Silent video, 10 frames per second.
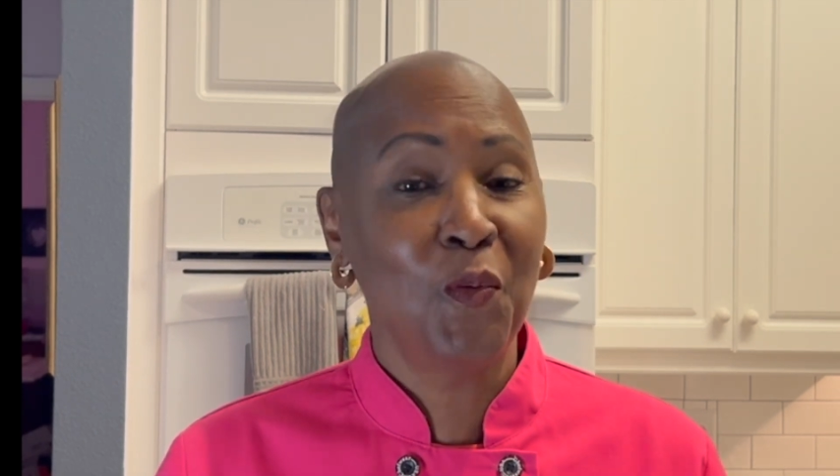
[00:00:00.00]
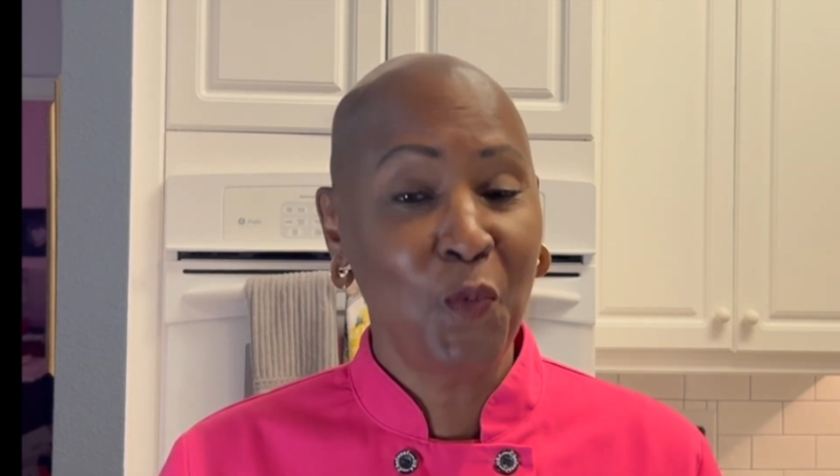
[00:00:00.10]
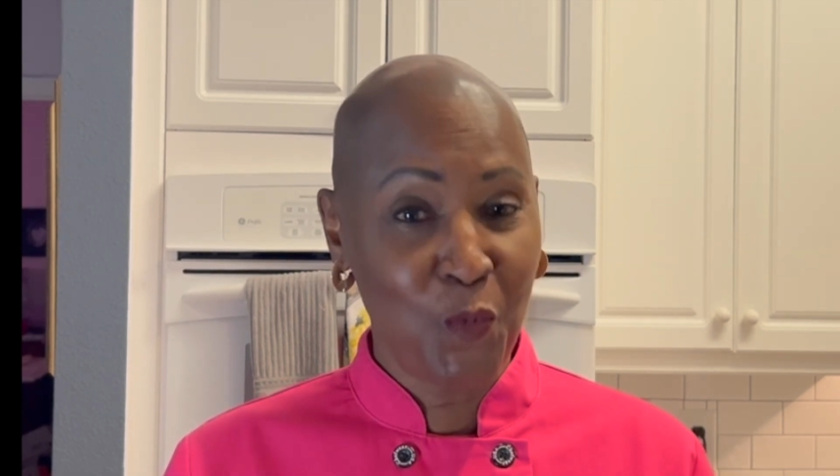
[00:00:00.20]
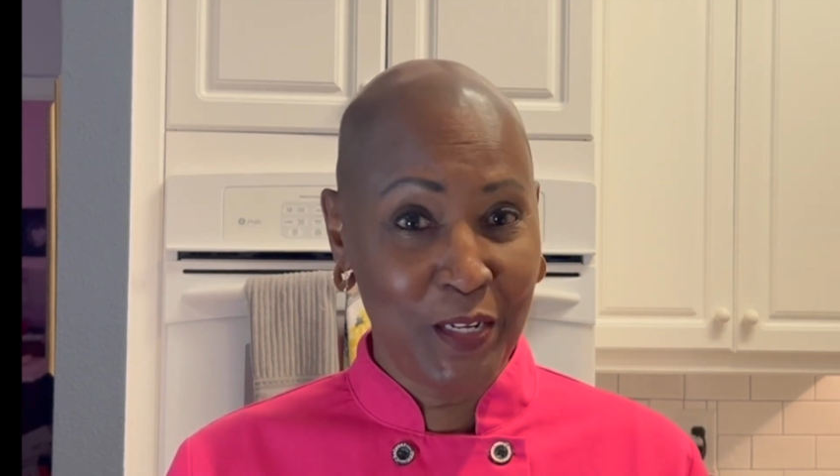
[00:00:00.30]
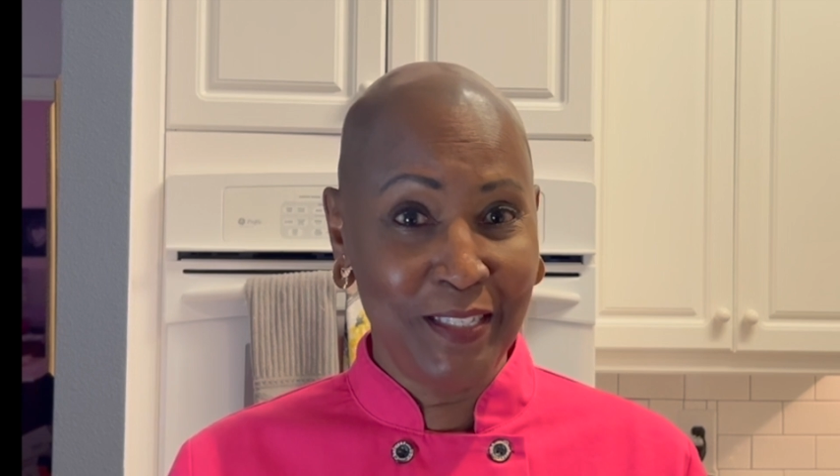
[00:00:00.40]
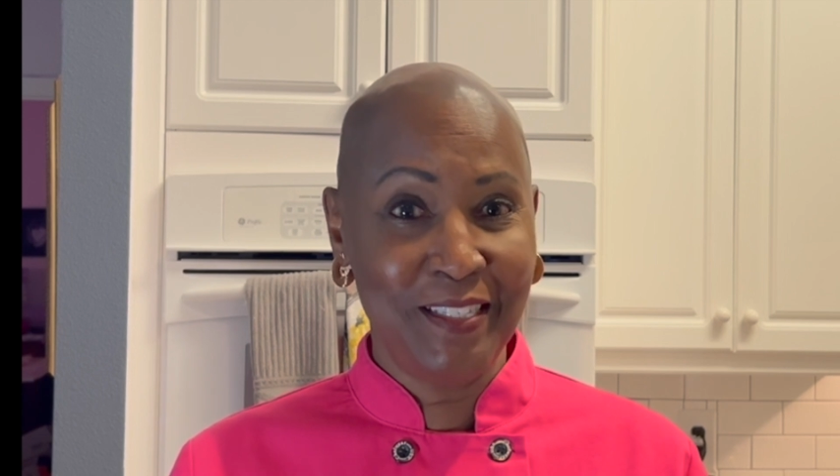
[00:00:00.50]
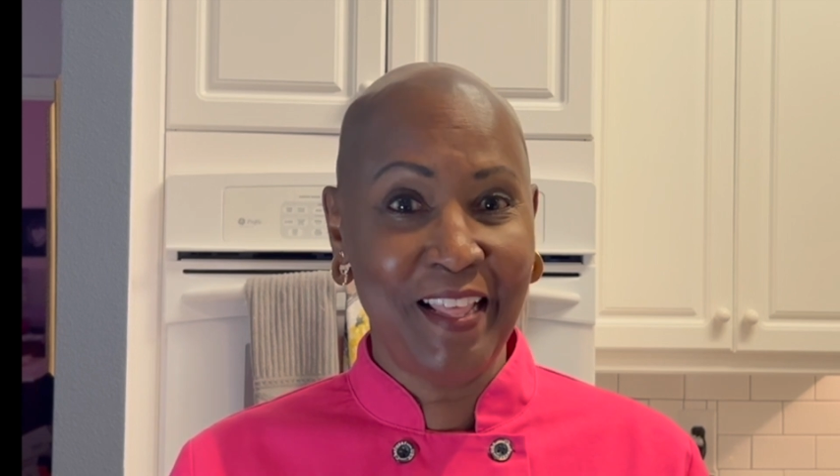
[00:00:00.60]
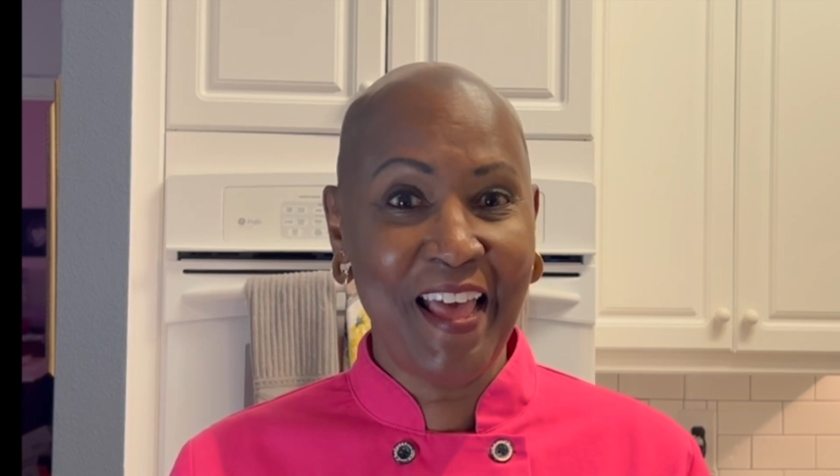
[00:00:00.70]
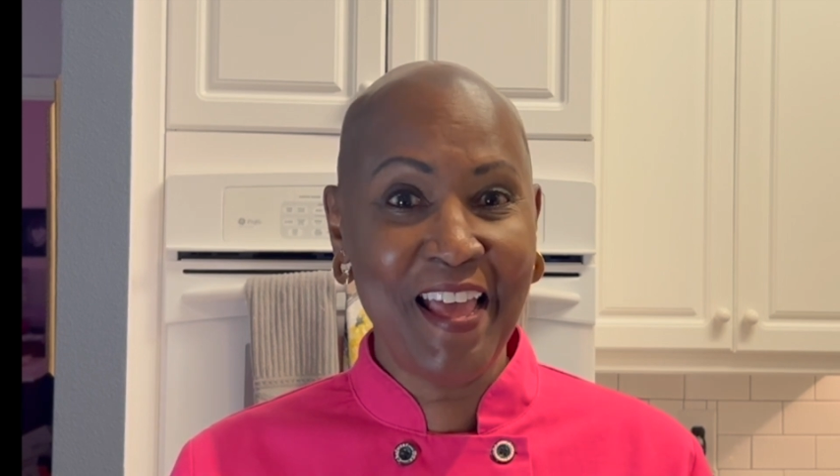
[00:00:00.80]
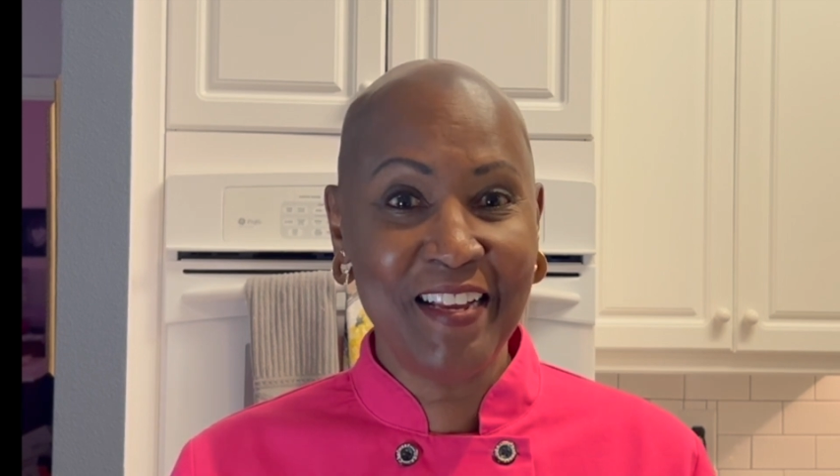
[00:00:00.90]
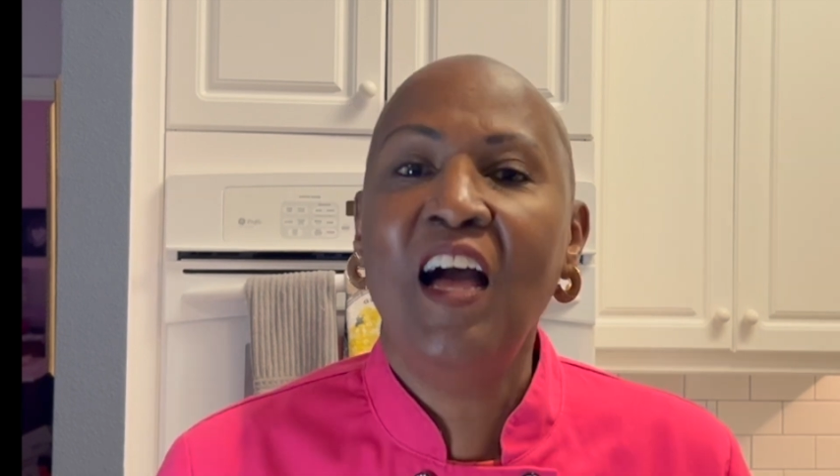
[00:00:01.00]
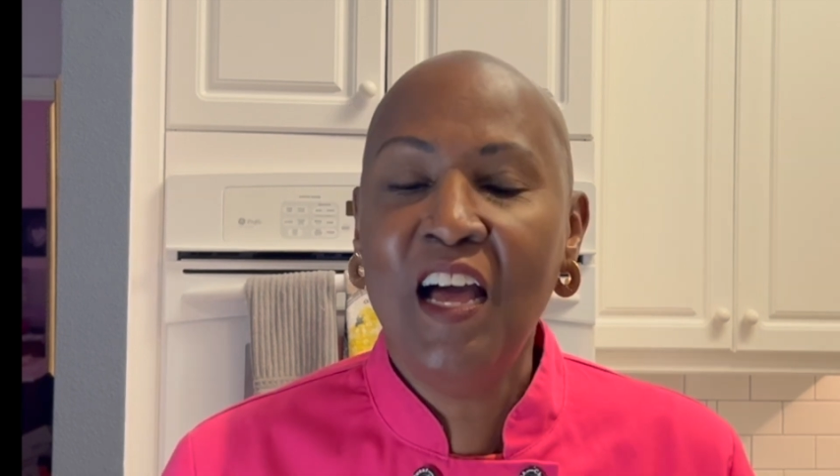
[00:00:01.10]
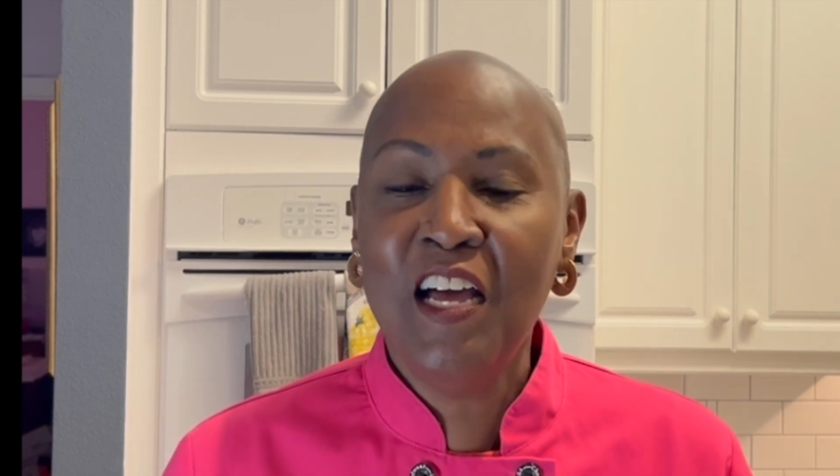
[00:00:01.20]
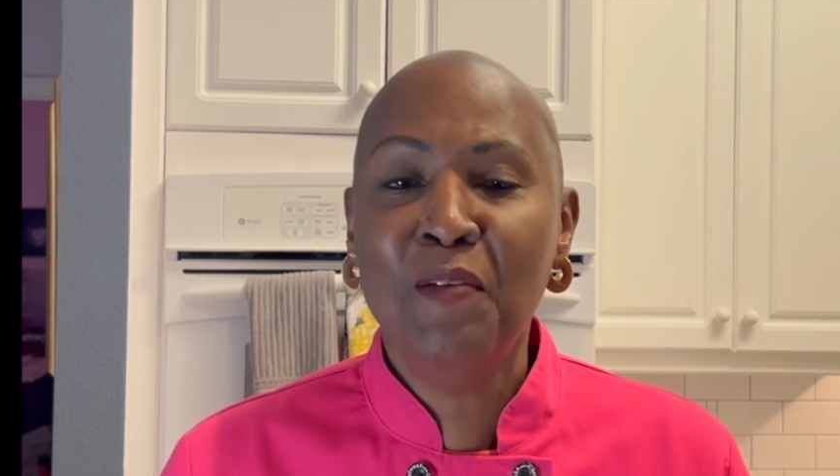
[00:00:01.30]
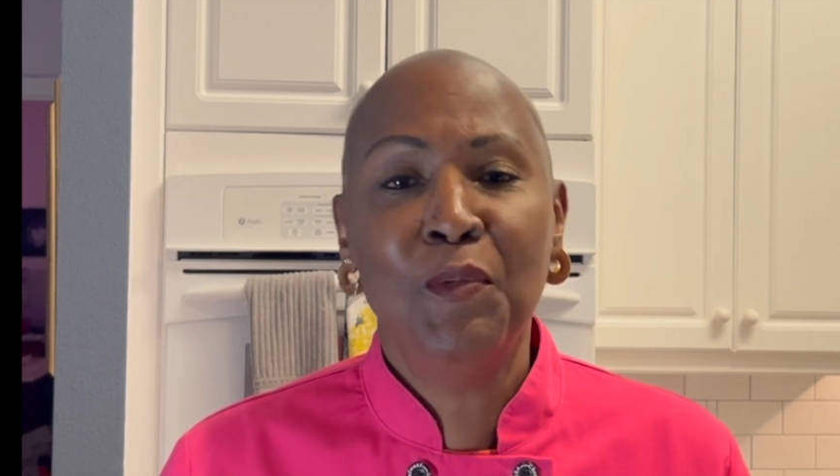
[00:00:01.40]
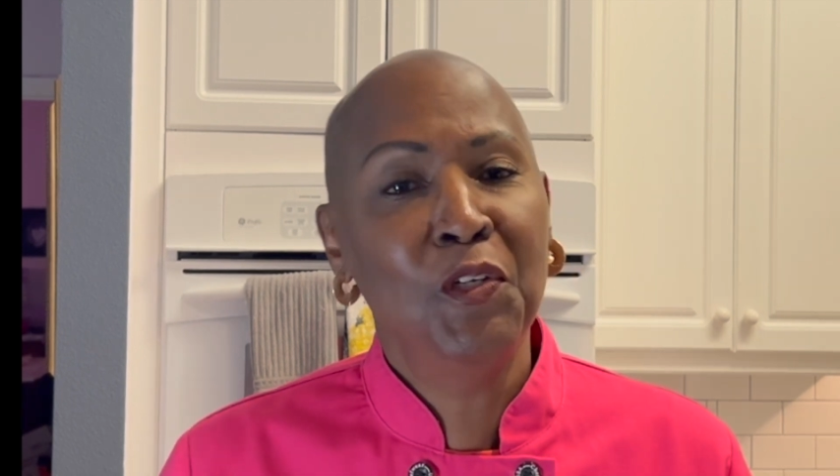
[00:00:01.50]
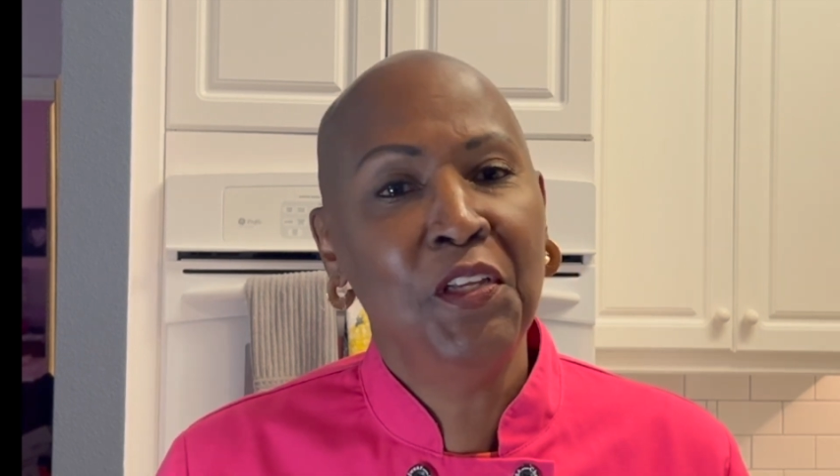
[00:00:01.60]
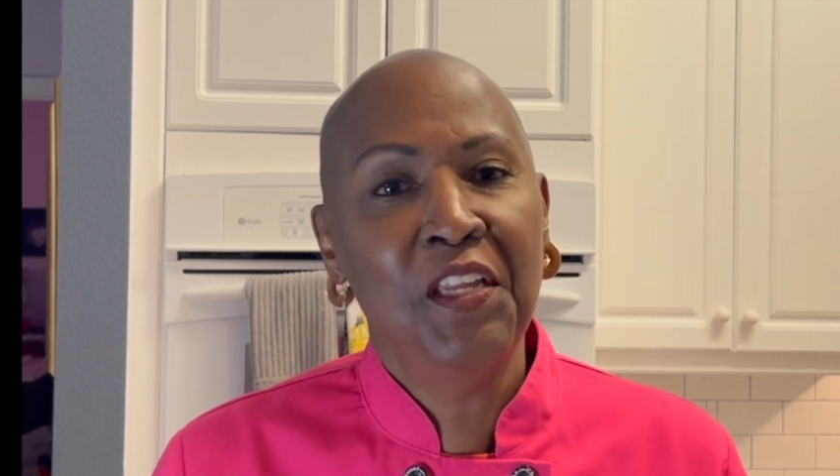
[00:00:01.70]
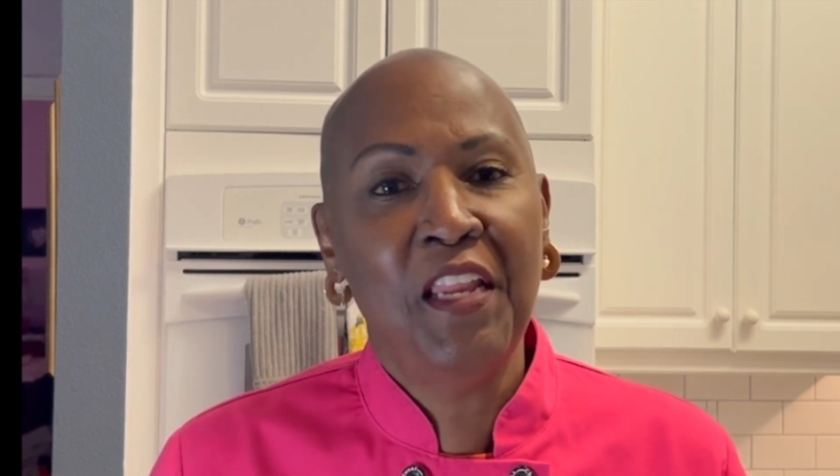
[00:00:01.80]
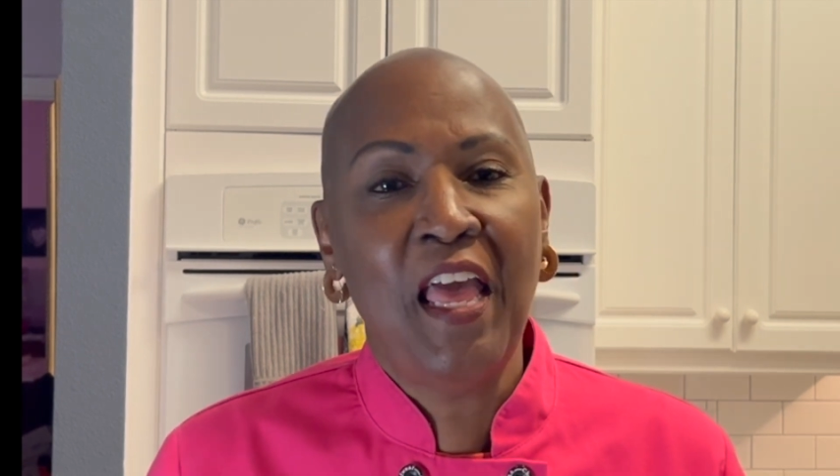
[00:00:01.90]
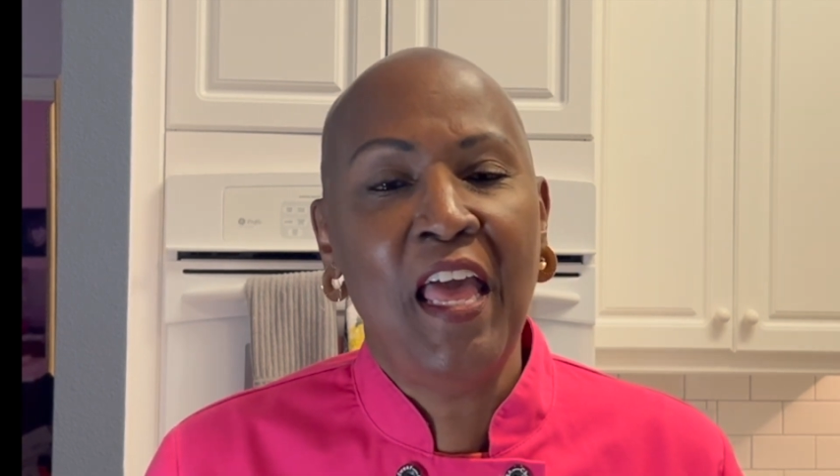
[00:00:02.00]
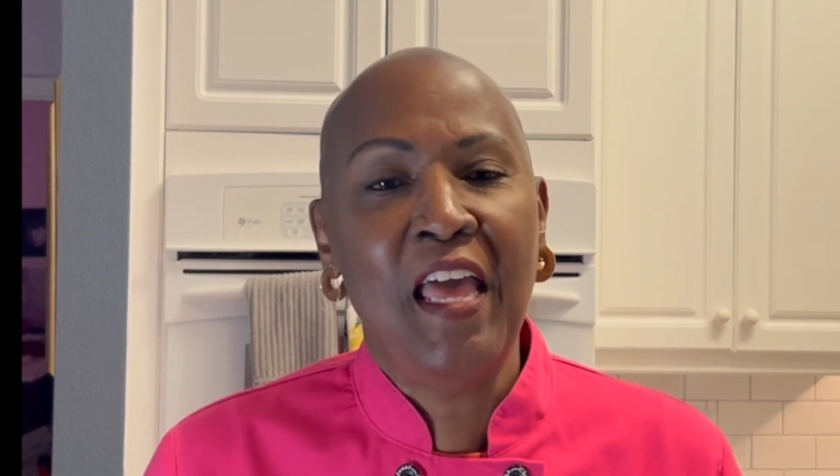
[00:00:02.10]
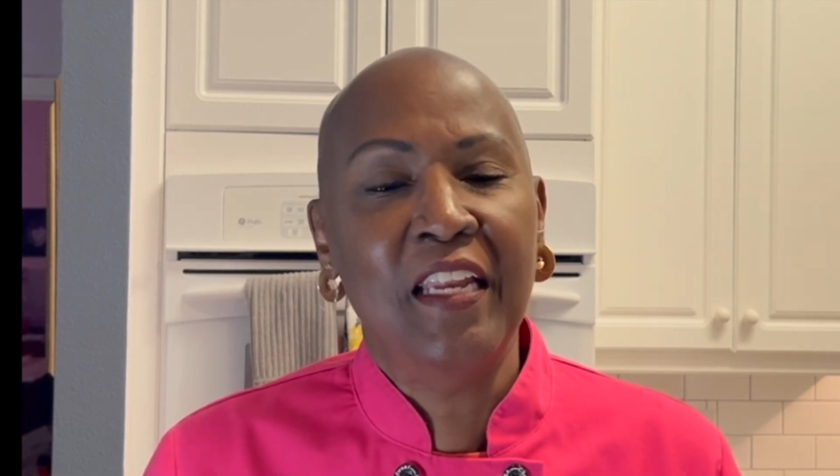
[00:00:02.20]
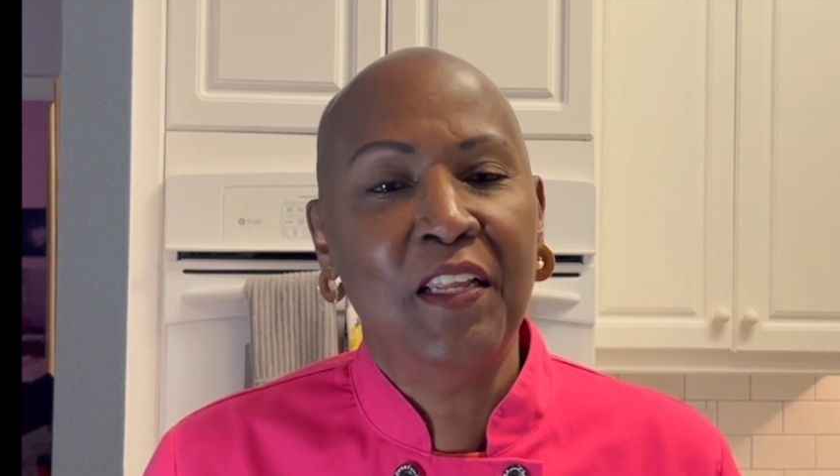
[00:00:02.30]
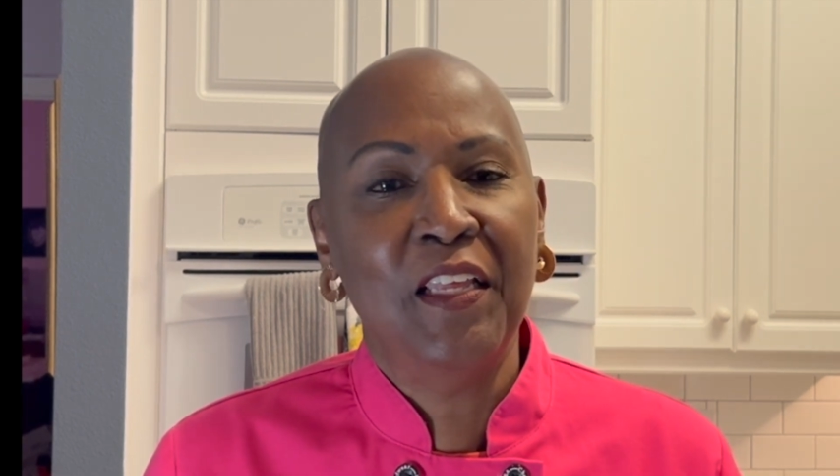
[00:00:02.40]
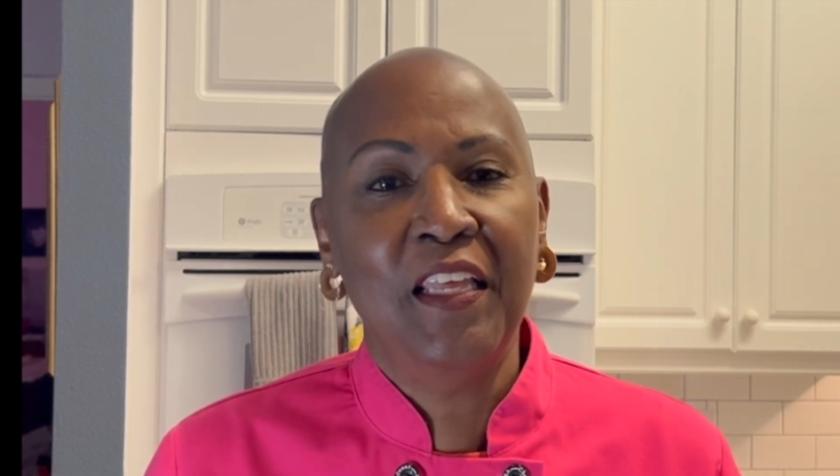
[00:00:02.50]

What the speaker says: What is that? I'm looking at